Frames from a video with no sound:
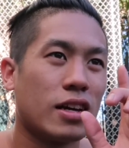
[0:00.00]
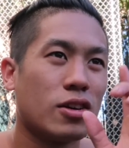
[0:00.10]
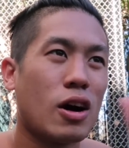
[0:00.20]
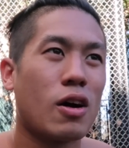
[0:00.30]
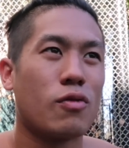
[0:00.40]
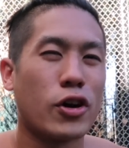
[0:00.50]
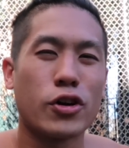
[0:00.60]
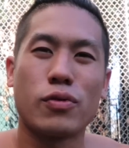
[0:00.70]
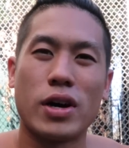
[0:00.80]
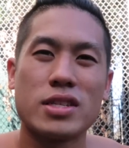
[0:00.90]
You know how a
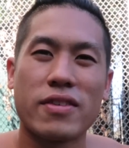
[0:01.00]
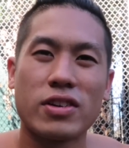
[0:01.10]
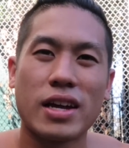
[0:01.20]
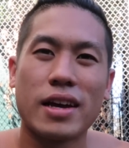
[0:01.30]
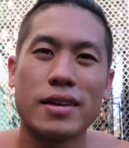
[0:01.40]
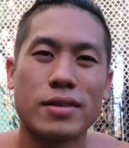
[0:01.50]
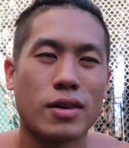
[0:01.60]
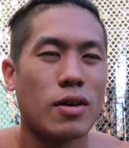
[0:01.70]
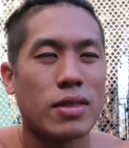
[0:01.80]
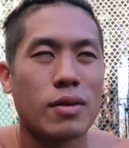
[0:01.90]
runner runs every day?
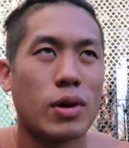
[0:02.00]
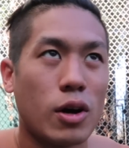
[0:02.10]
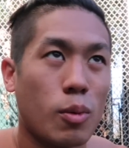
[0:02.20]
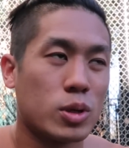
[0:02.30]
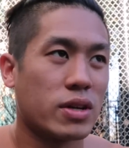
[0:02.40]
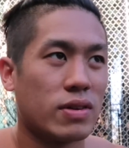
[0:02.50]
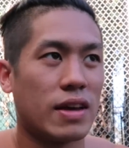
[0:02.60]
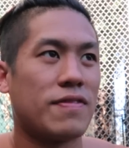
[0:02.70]
They run almost every day,